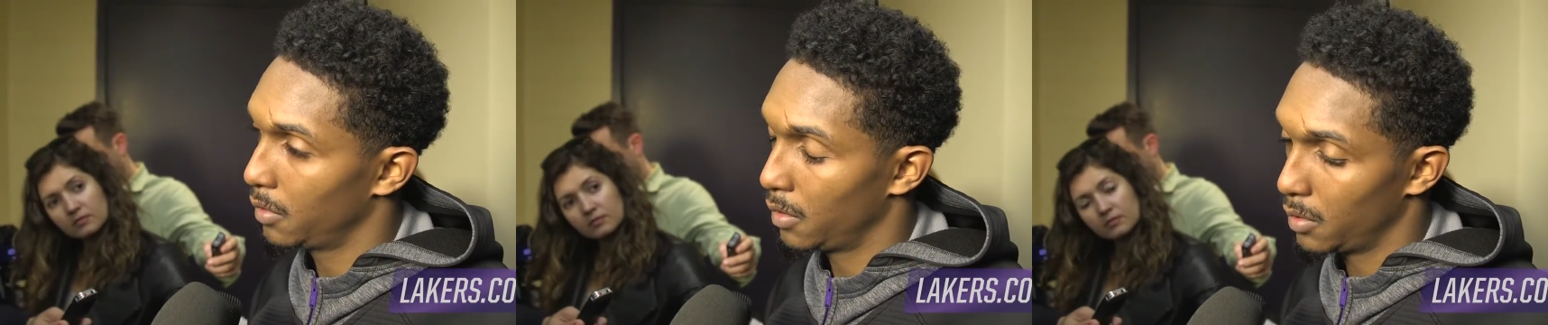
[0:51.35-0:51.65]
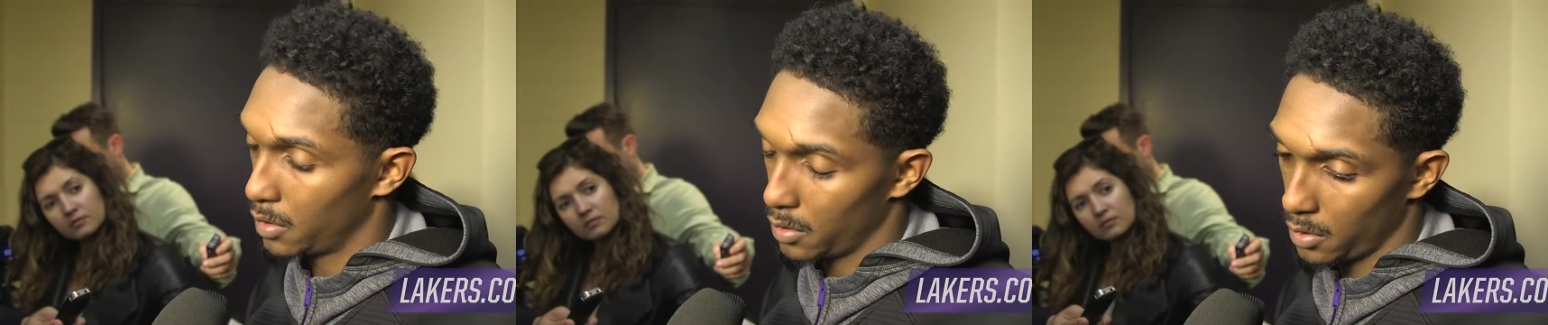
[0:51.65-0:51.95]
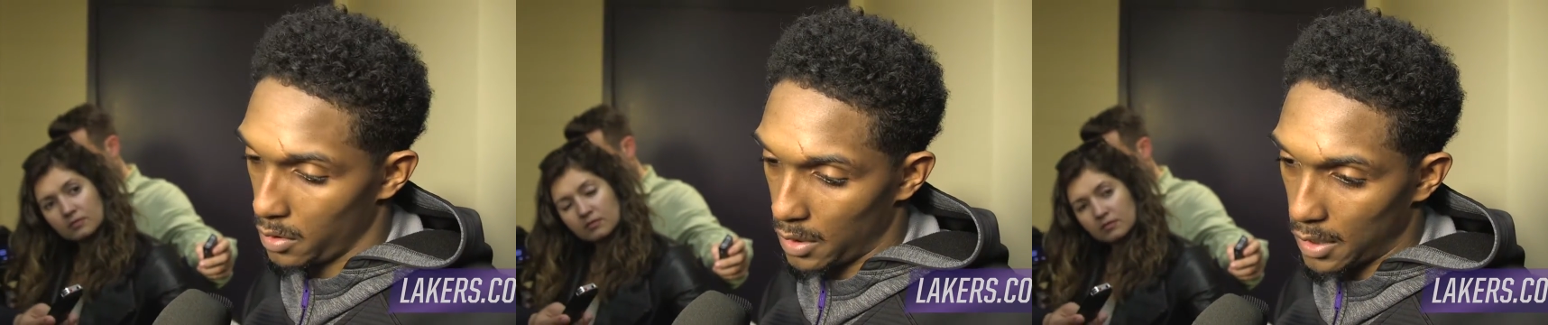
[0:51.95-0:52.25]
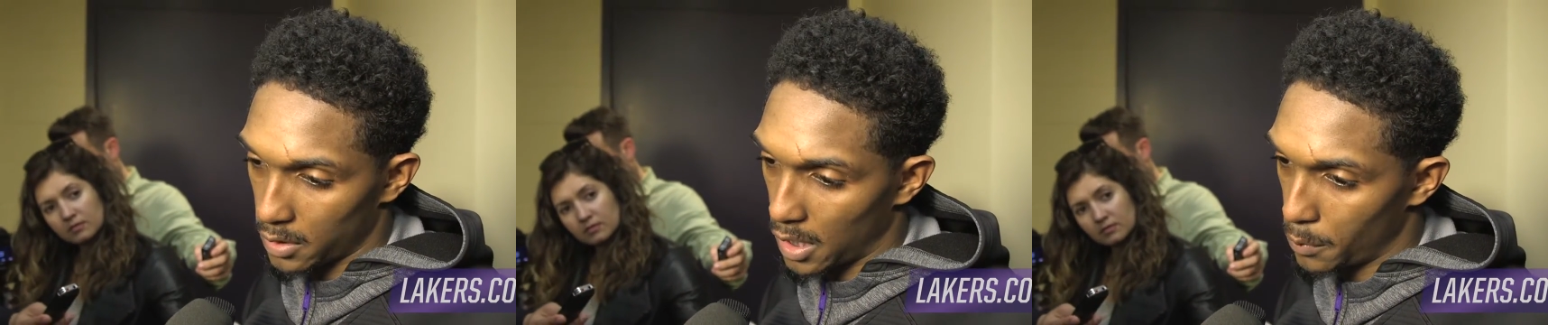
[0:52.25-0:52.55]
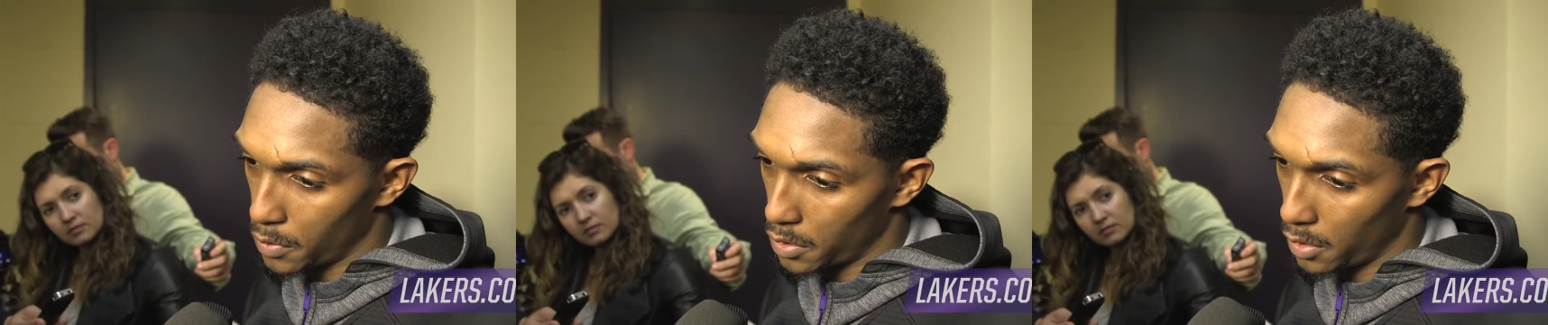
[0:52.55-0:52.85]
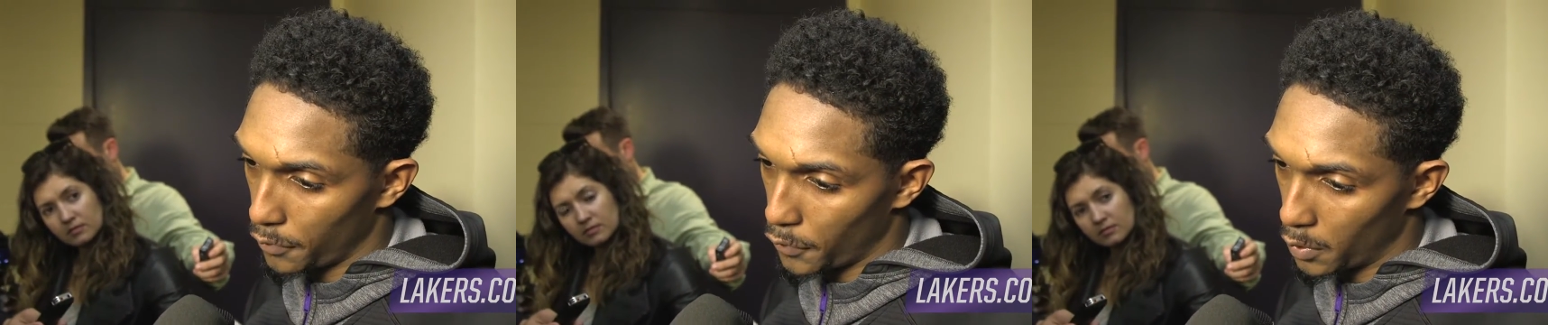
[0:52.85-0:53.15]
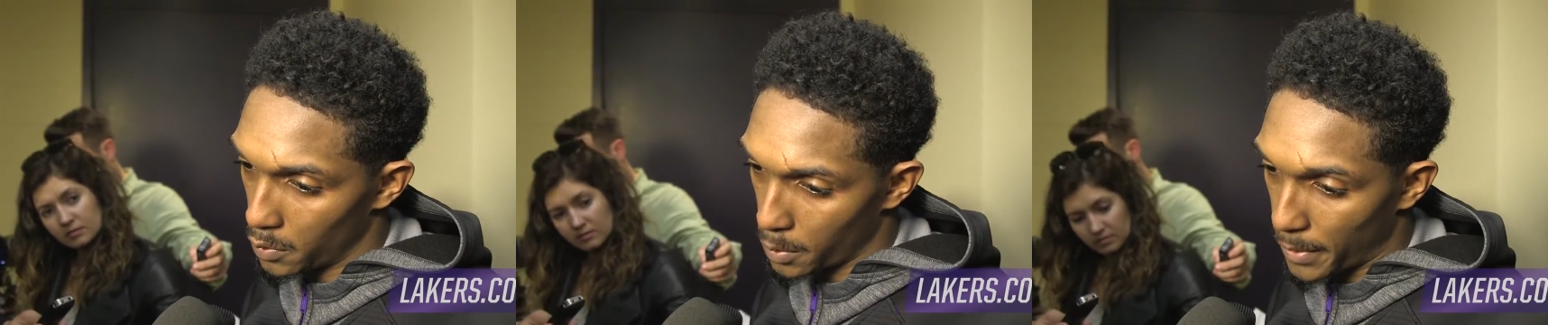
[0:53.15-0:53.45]
Speaker 1: You know, a lot of times if you
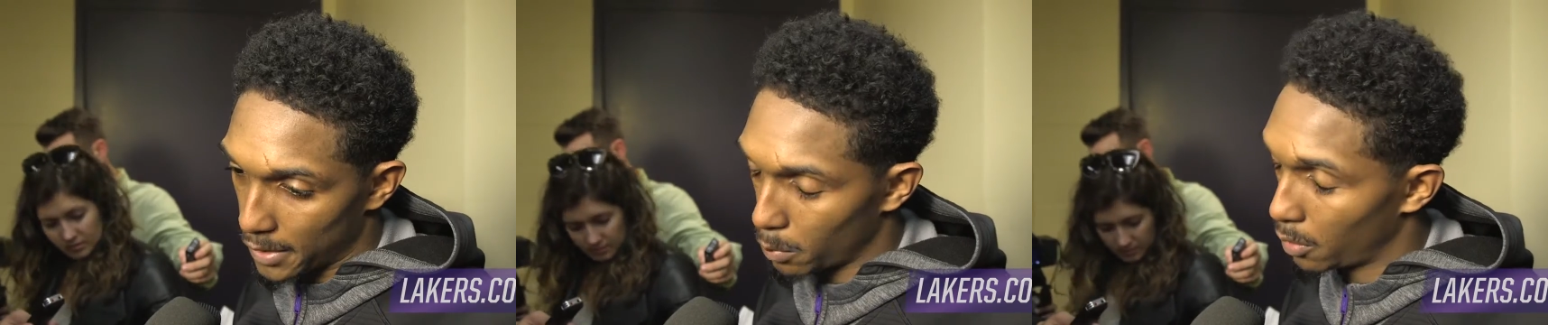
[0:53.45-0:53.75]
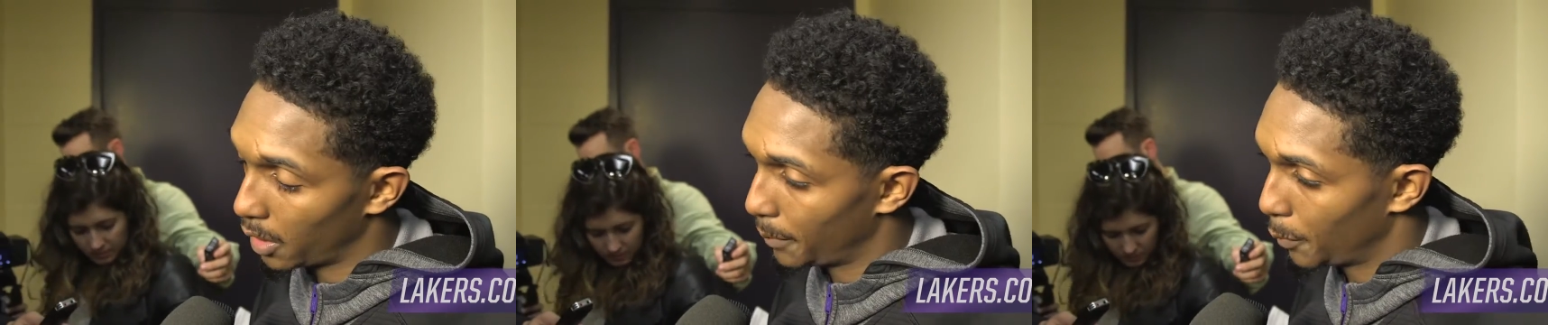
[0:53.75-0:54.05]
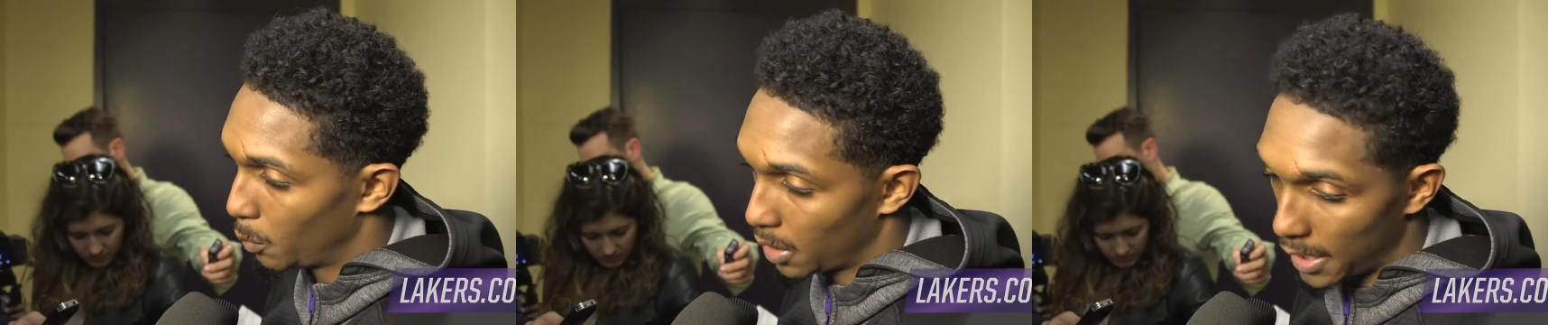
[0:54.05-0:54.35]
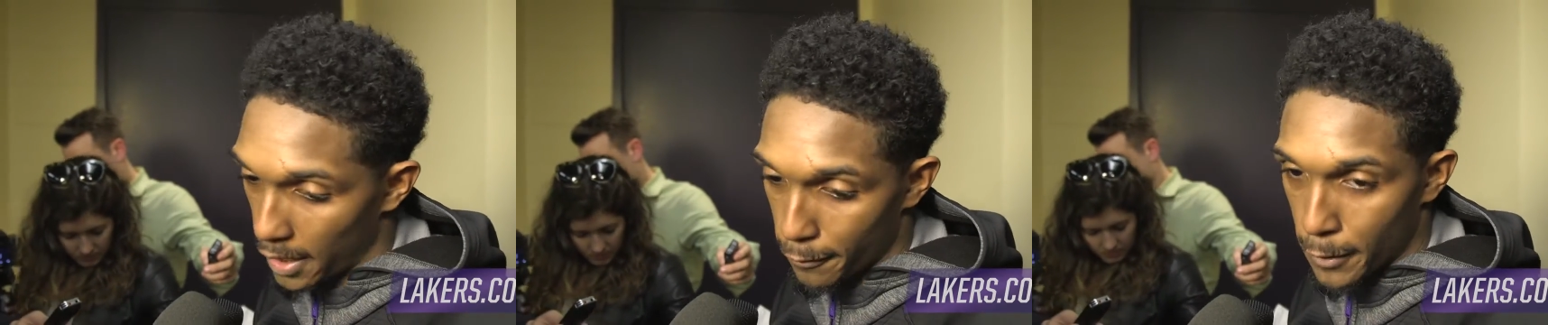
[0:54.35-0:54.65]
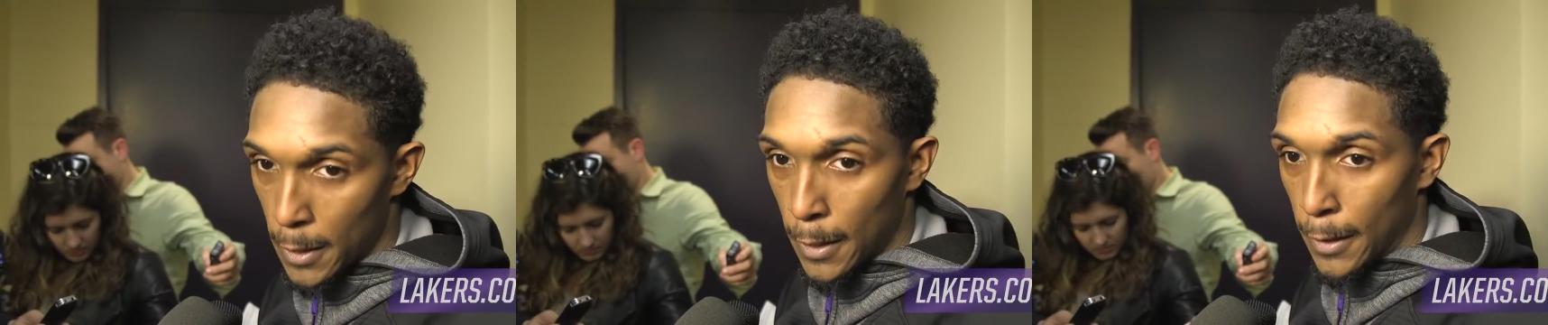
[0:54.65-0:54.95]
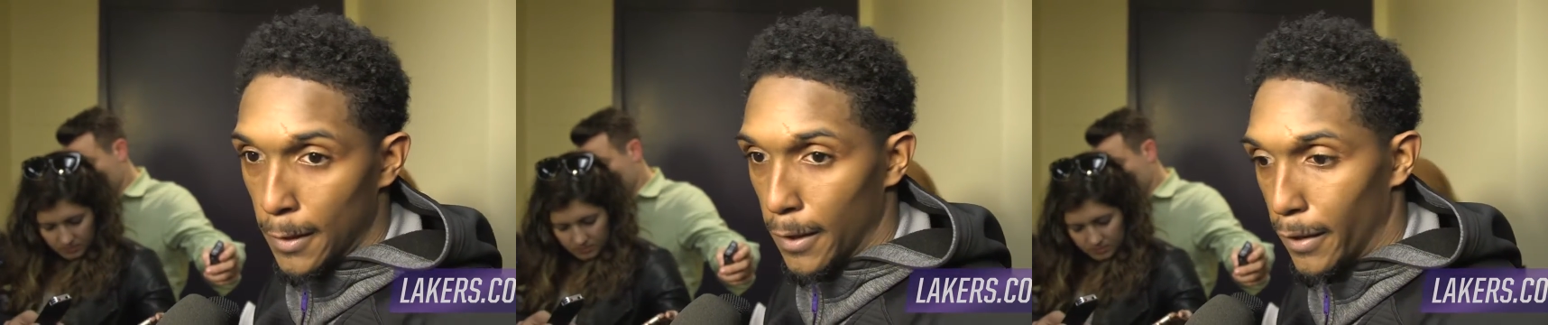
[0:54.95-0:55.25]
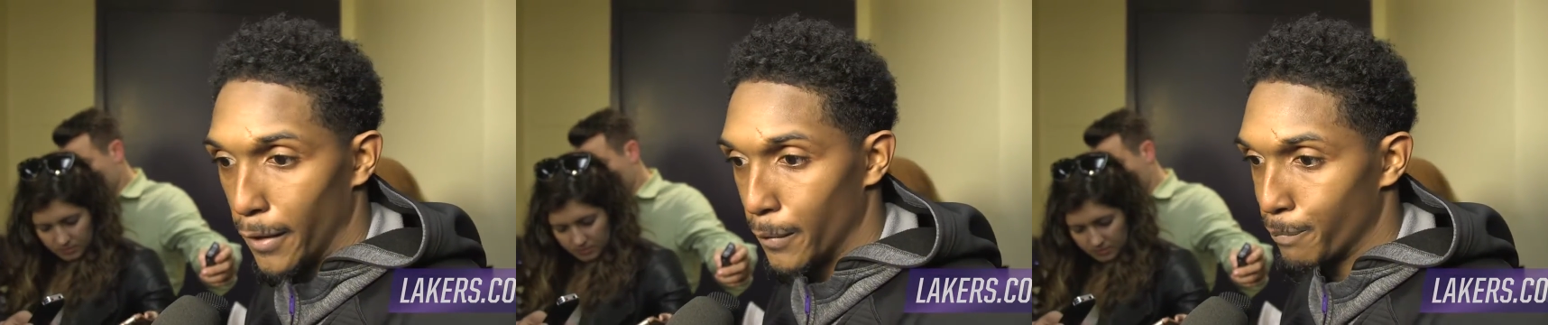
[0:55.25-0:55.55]
lose a basketball game, you want to have
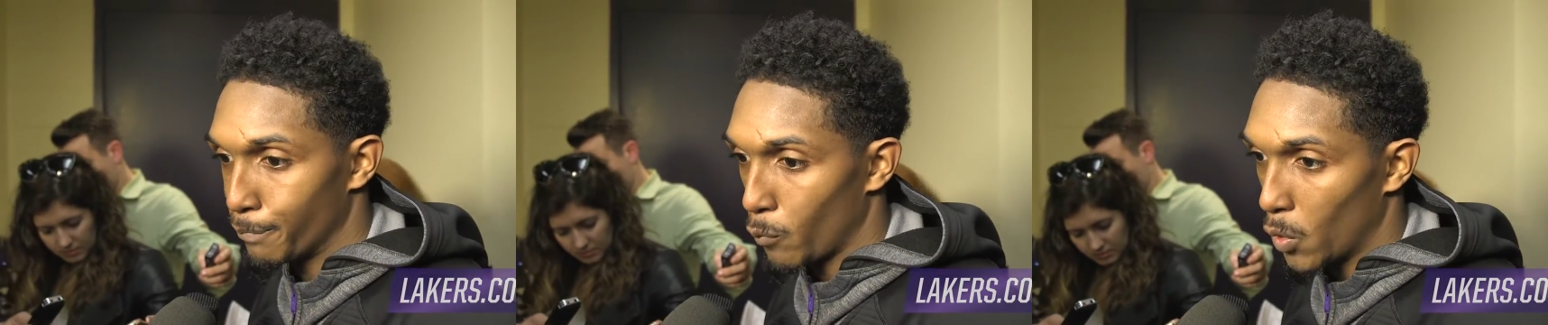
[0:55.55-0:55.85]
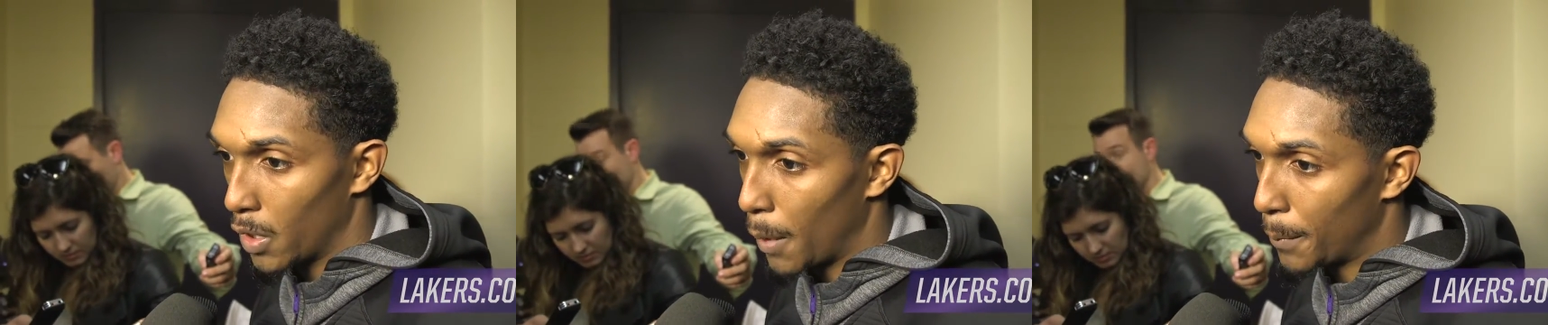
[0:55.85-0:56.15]
um, an